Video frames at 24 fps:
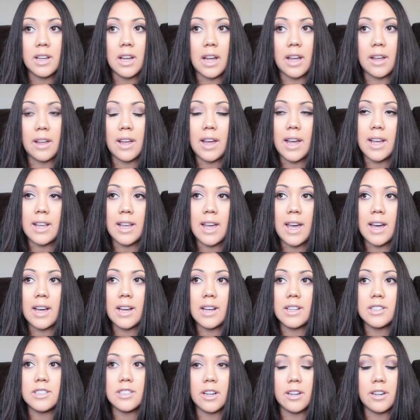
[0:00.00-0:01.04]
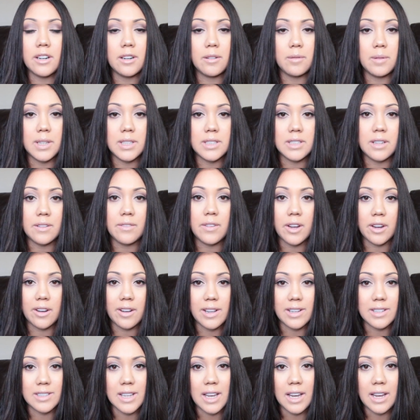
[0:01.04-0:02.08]
I, I, started with severe
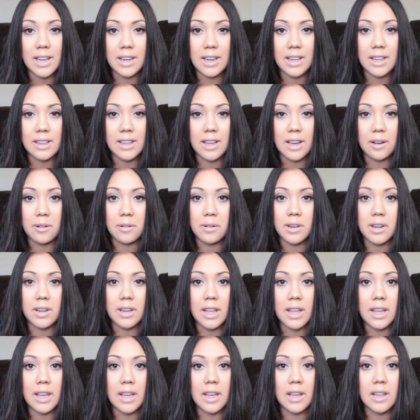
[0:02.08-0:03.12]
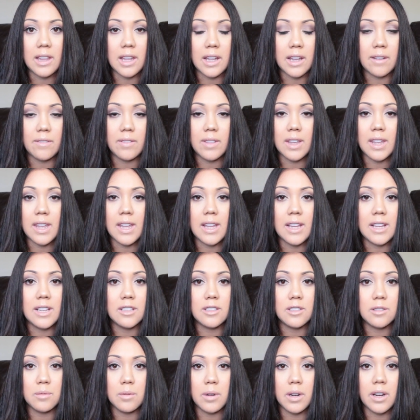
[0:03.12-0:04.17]
anxiety that I would get like if the
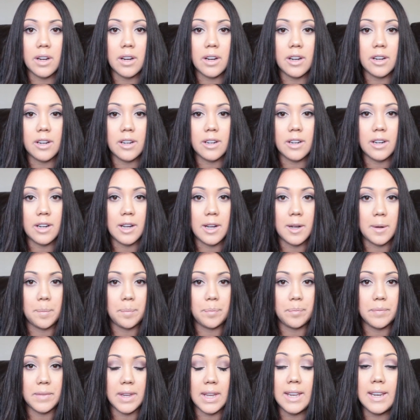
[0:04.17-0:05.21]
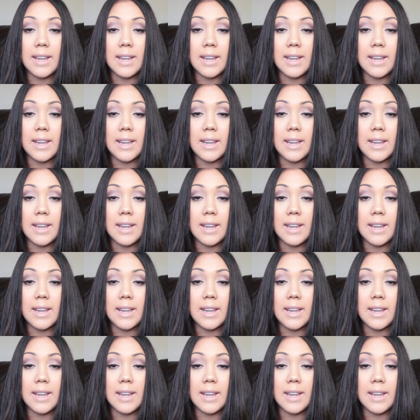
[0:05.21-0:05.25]
kids were um,